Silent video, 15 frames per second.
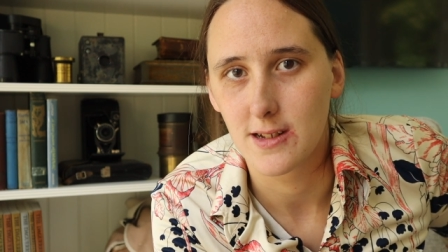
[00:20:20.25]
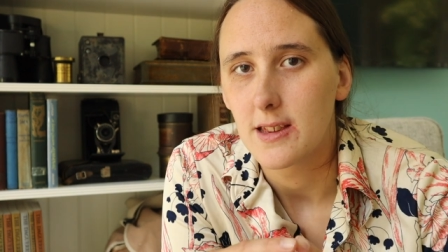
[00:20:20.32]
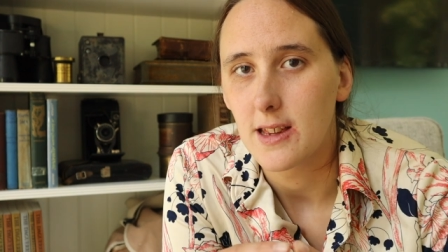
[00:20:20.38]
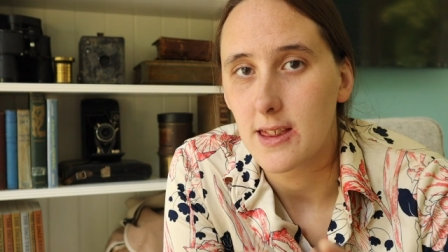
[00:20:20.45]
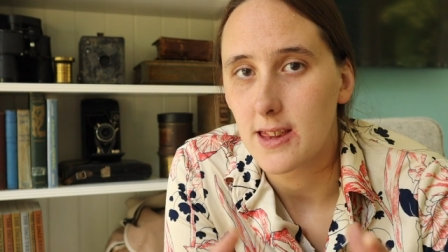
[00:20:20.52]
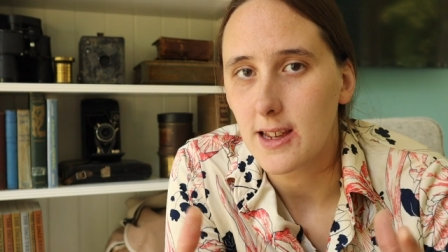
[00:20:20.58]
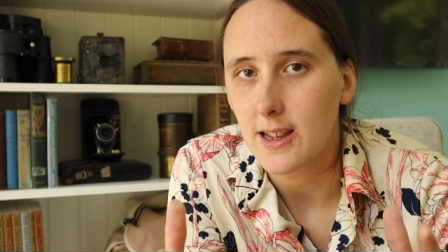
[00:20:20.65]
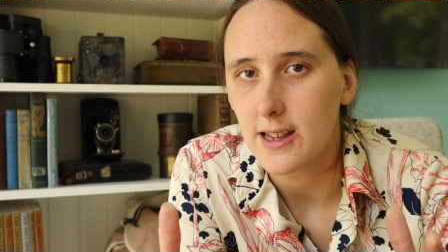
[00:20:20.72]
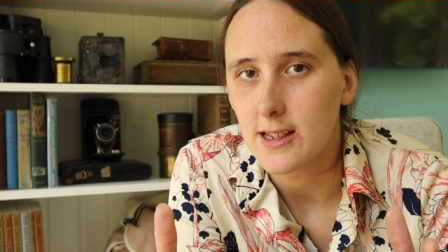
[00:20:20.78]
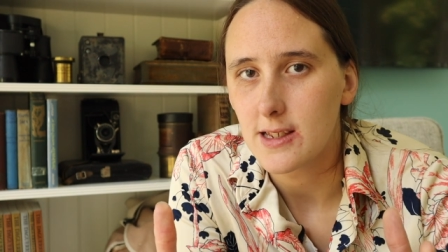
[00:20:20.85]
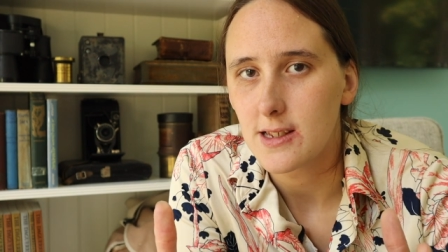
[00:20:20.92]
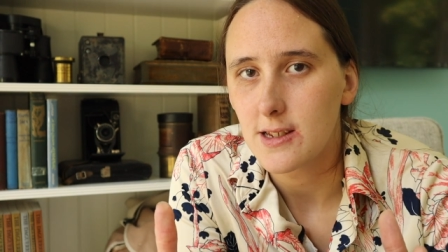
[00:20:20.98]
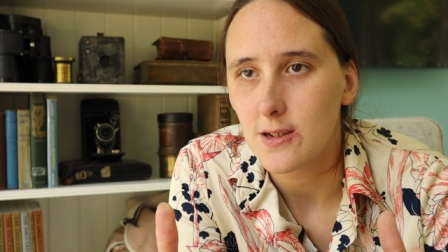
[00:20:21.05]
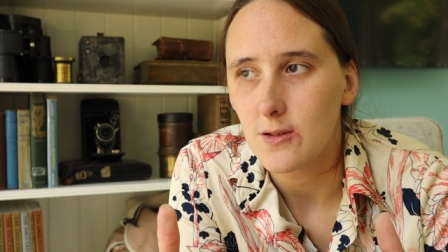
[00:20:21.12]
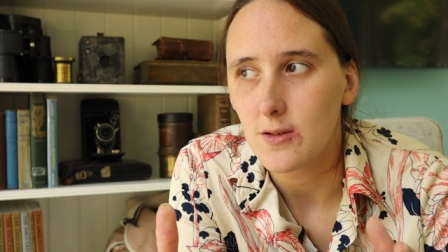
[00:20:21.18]
The thing
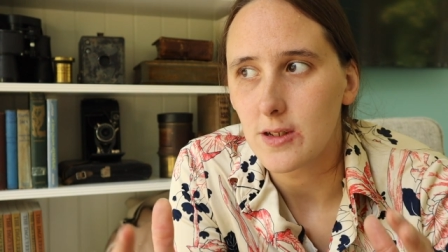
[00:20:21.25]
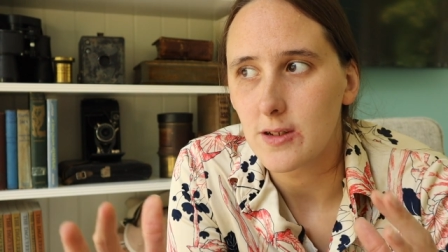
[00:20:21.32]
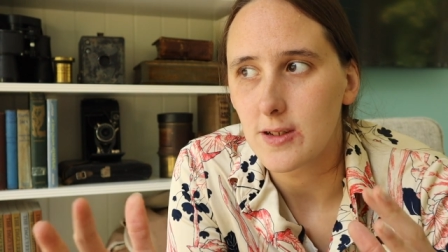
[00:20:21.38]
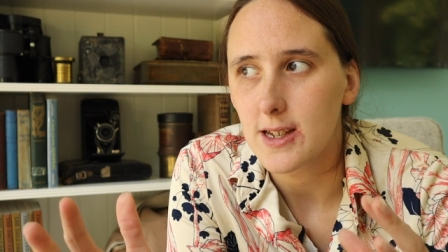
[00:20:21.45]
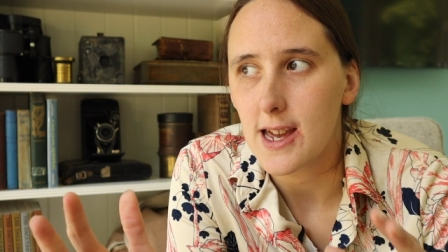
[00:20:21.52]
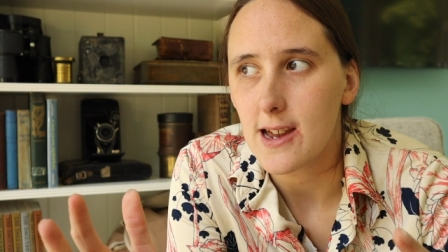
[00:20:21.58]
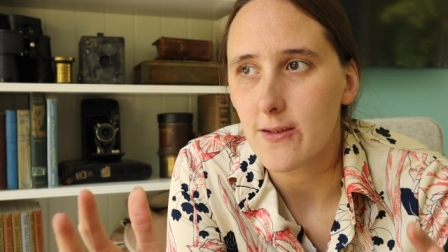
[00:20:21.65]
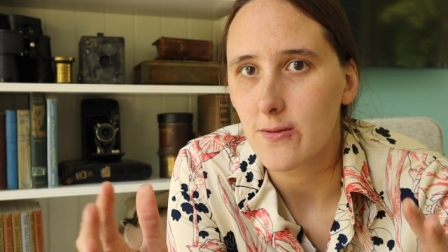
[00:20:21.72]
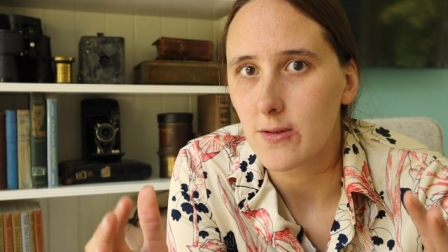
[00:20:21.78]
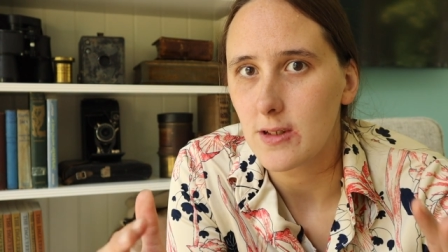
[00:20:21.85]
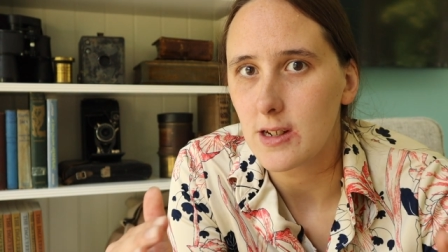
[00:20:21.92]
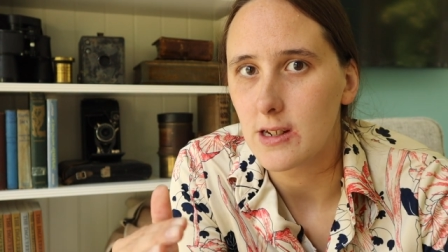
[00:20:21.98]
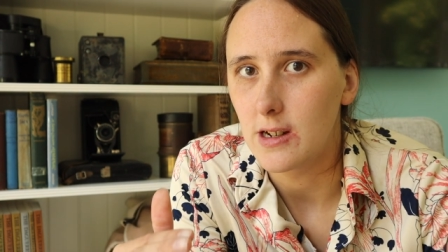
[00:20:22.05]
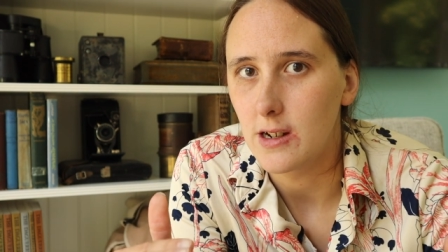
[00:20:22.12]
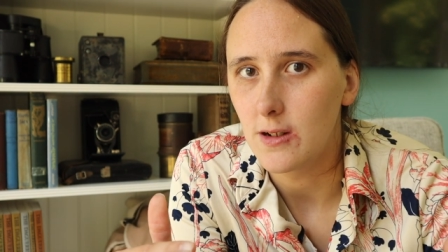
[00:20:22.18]
is, too, you can't
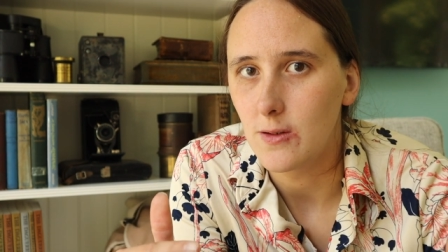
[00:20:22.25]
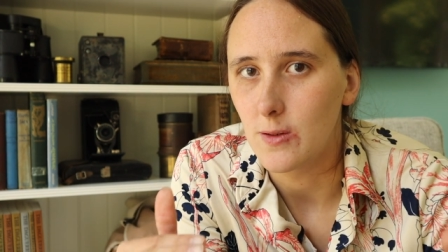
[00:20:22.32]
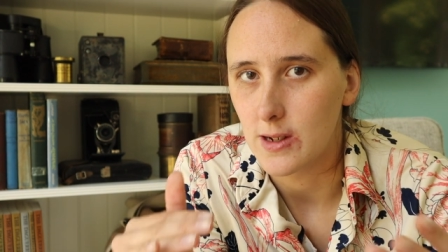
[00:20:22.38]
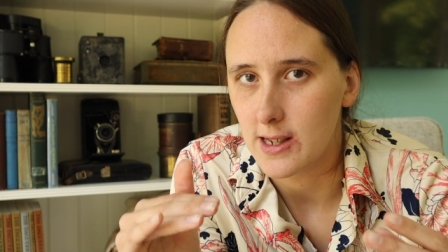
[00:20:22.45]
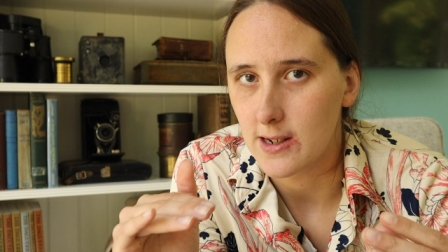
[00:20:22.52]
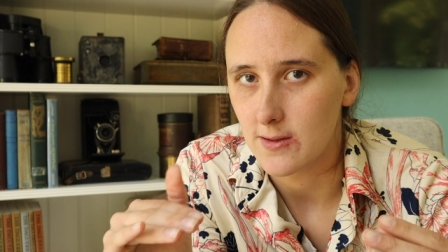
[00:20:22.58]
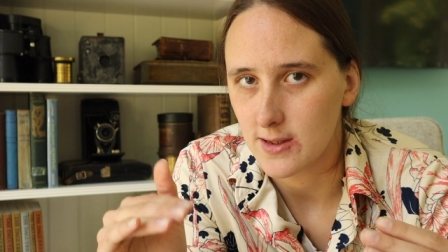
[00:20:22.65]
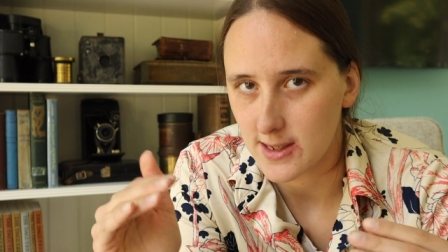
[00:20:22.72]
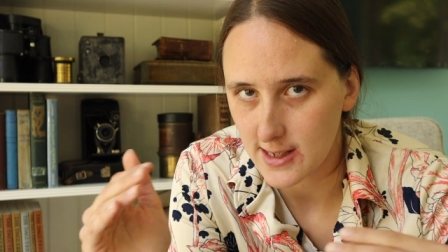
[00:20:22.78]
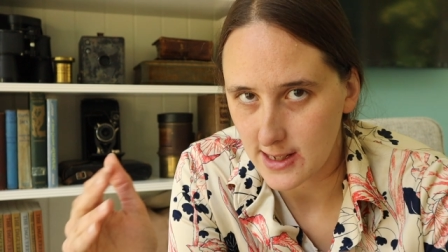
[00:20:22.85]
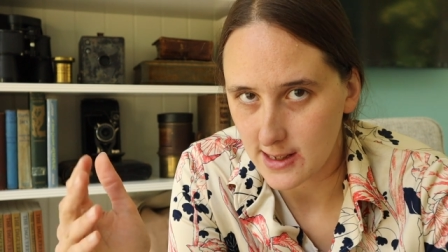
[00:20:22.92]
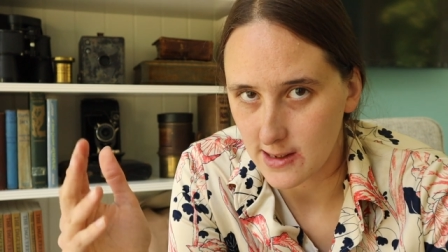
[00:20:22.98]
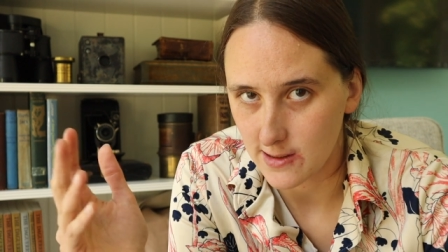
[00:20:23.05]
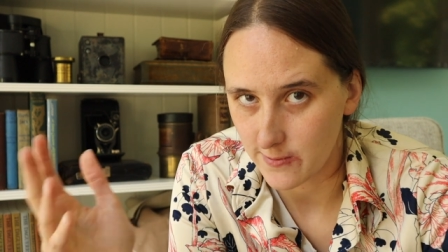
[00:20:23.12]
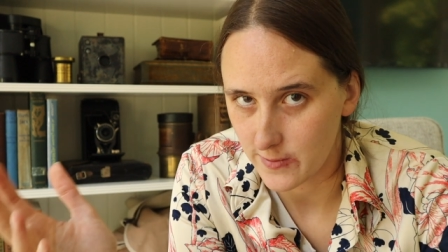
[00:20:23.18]
really know without
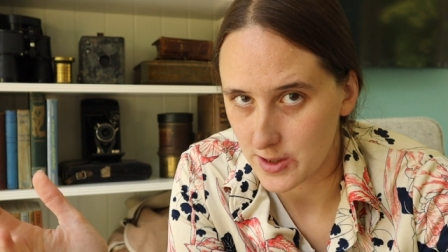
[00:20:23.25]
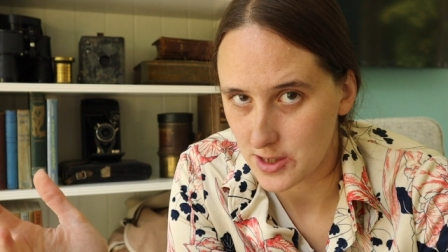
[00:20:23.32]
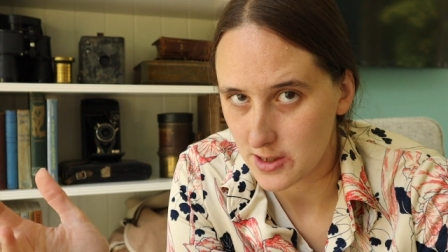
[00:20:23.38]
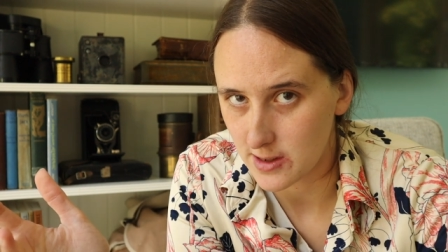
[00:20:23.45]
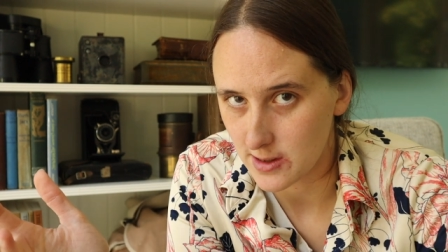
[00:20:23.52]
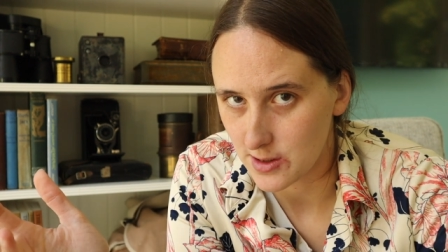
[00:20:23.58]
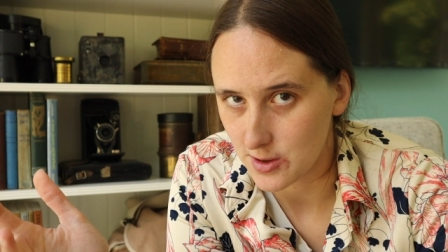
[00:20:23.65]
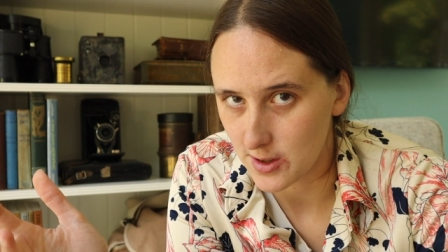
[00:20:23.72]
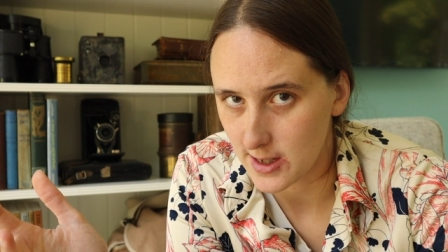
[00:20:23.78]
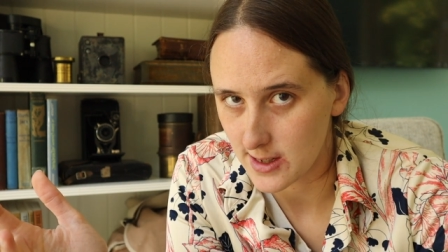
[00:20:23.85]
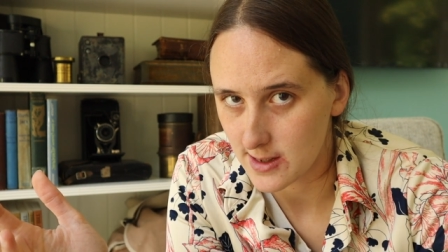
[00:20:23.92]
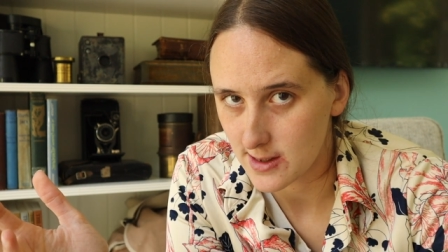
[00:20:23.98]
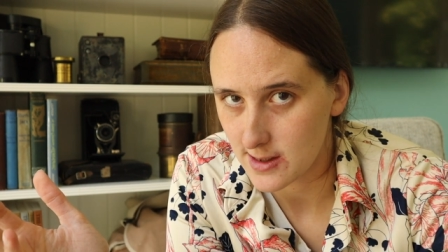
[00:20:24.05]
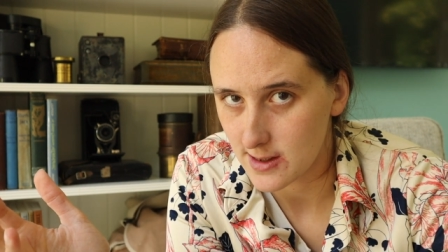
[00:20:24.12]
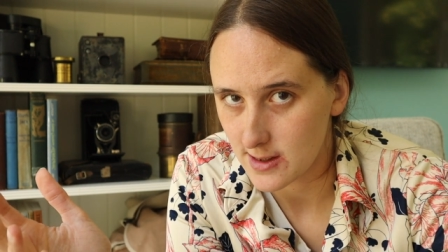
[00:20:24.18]
seeing the original
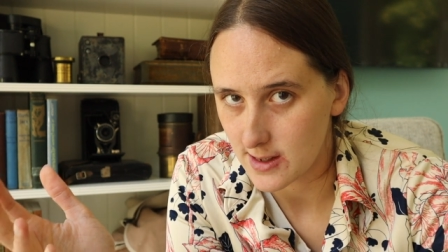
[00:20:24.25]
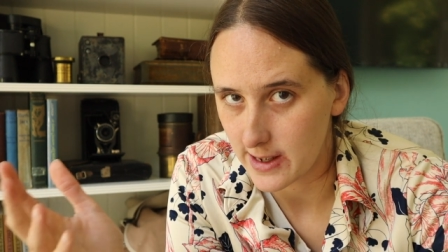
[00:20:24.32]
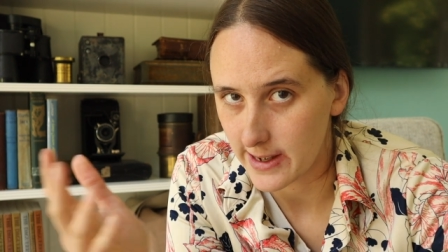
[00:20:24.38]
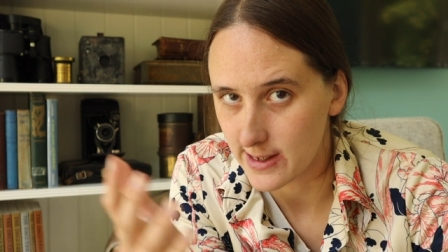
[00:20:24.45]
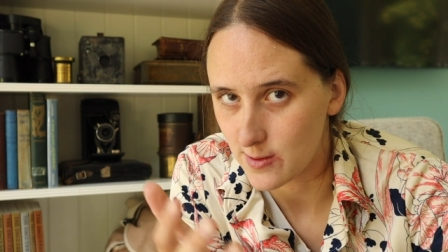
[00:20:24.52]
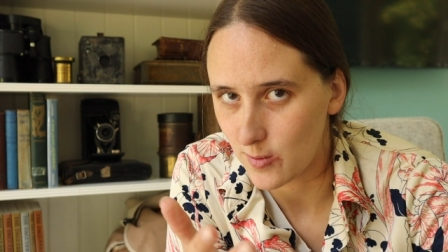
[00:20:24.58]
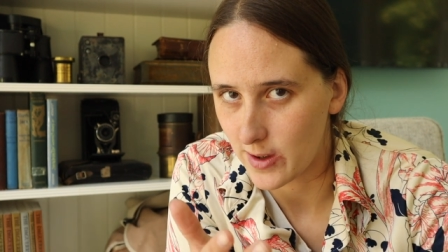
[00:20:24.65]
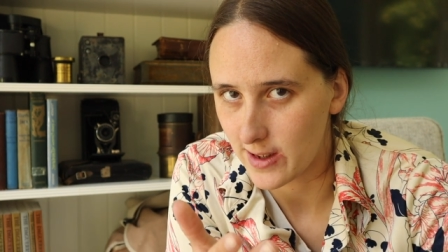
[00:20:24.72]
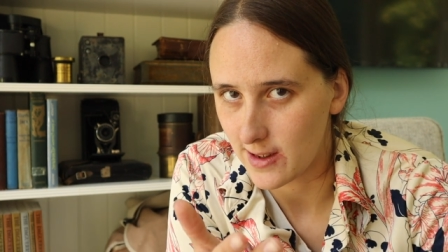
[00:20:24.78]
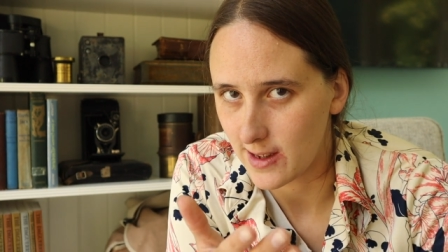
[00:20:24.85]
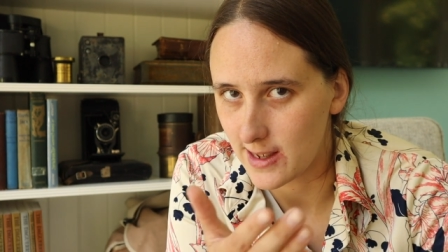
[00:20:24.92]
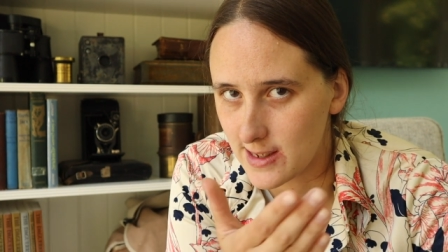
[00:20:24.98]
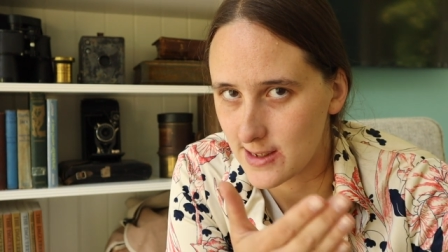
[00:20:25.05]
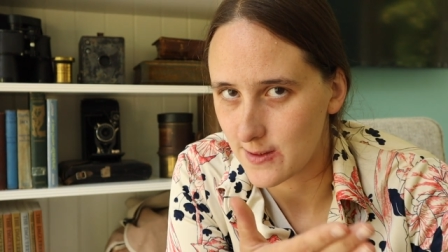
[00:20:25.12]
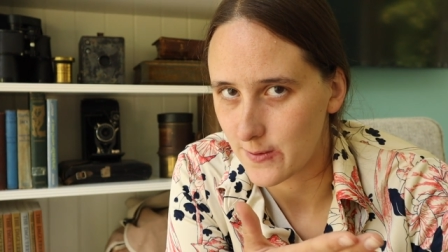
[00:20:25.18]
dress as well
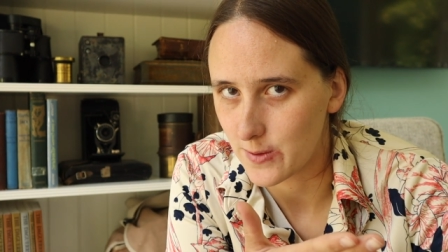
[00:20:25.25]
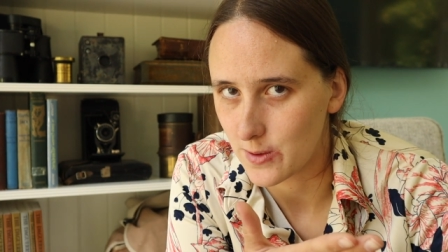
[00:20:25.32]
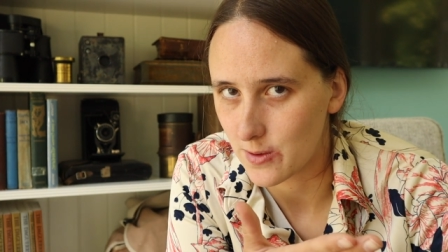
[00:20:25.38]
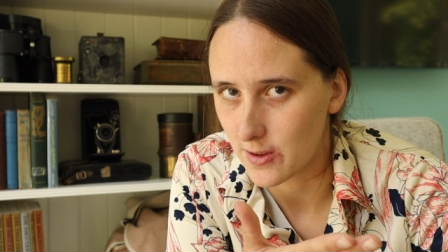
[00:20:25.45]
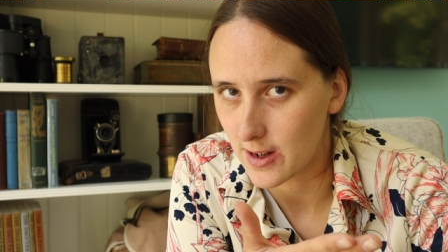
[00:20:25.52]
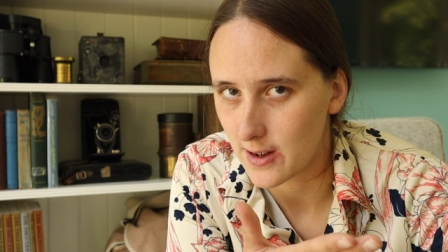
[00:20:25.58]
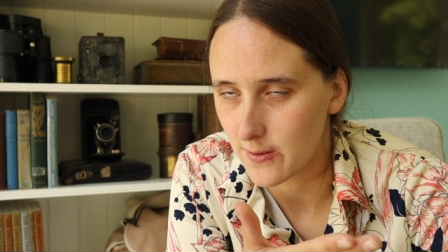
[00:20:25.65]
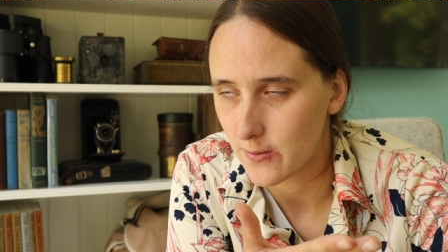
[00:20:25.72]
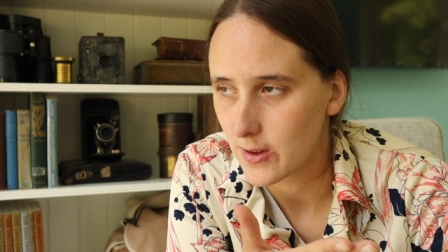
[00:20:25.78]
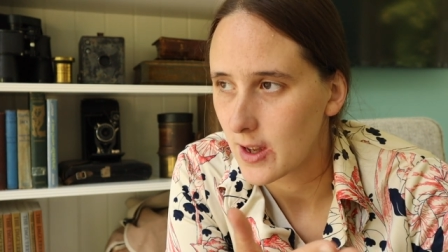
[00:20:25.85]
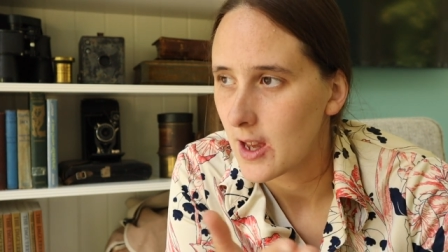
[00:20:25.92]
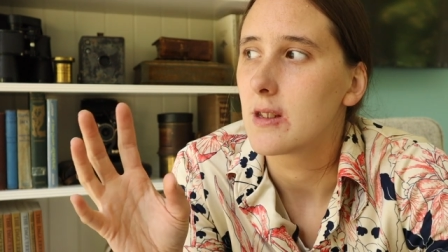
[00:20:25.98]
as the photograph.